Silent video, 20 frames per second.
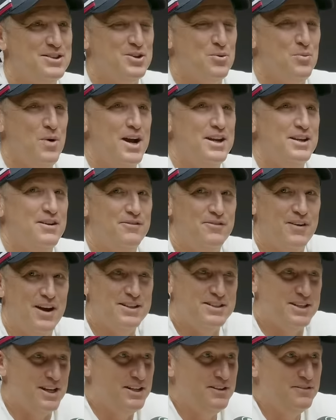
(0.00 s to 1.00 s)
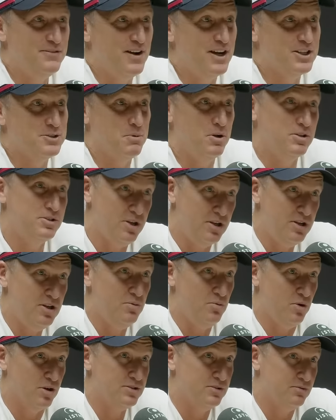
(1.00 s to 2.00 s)
It's the way you face any fast ball. I tell
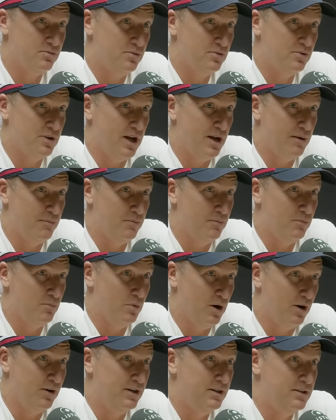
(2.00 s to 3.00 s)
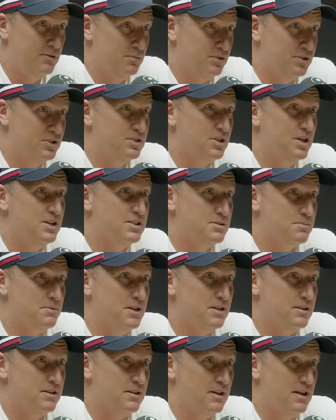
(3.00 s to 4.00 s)
you who wasn't um, worried, it was Steve
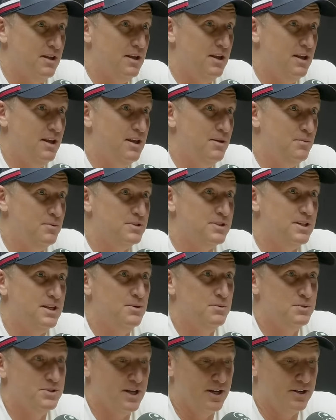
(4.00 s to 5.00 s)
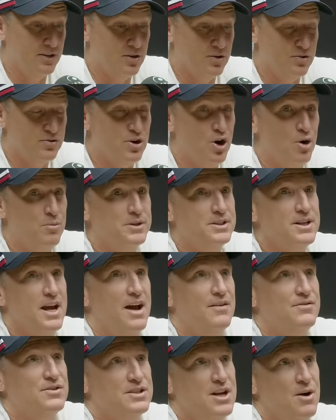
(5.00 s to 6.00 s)
Smith. He, yeah. he, was, he was under control. But to
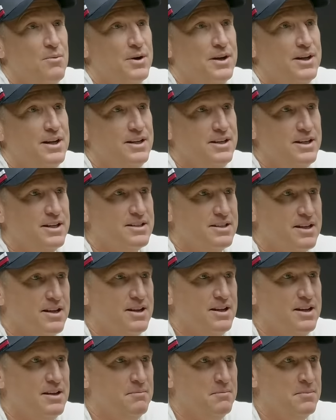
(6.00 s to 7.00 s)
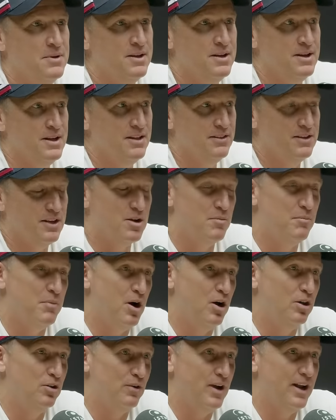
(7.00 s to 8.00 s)
have someone in your team that can
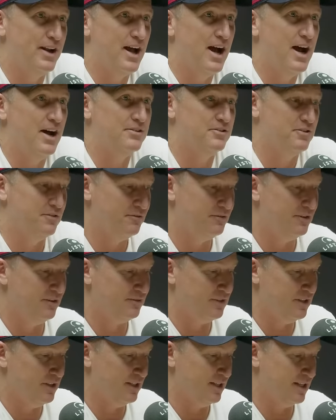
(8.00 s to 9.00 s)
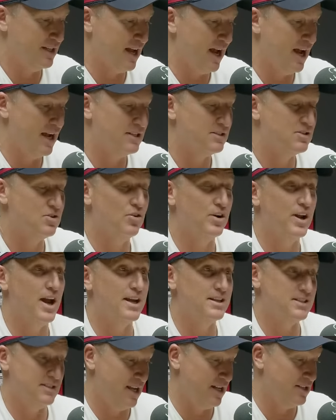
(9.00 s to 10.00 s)
bowl around one hundred fifty Ks
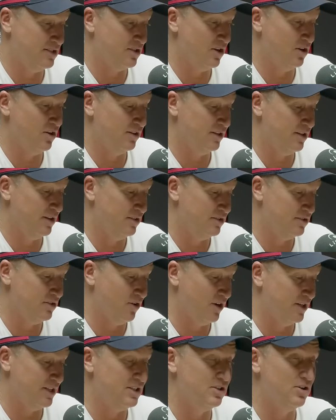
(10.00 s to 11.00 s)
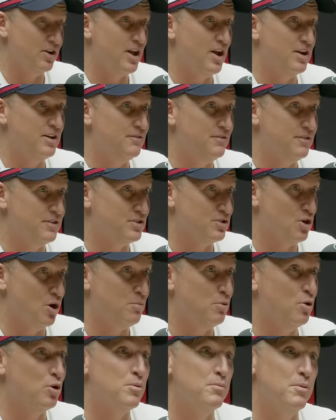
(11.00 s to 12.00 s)
creates anxiety, not only for the
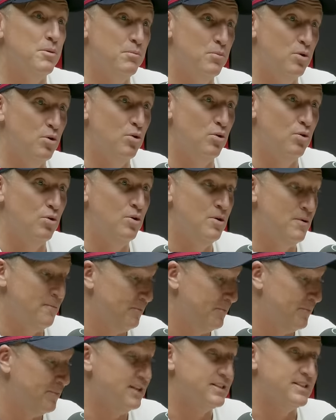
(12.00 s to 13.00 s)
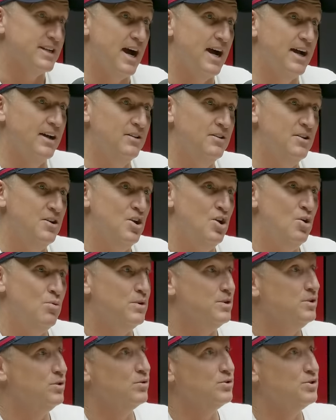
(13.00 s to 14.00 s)
top order, but more the tail.
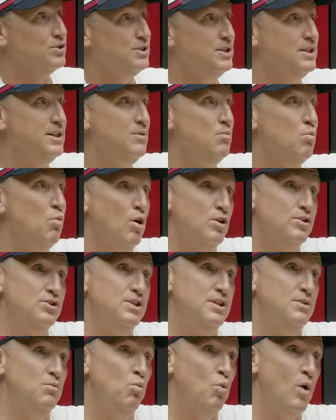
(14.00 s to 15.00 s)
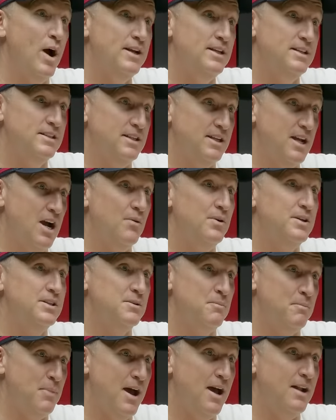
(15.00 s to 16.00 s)
When you're sitting watching, waiting to go
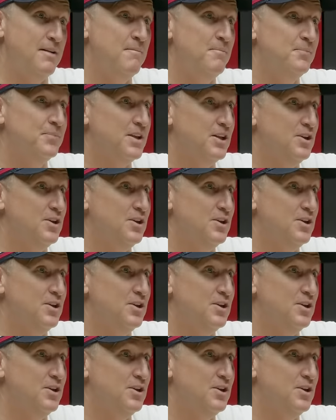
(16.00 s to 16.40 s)
into bat, hmm.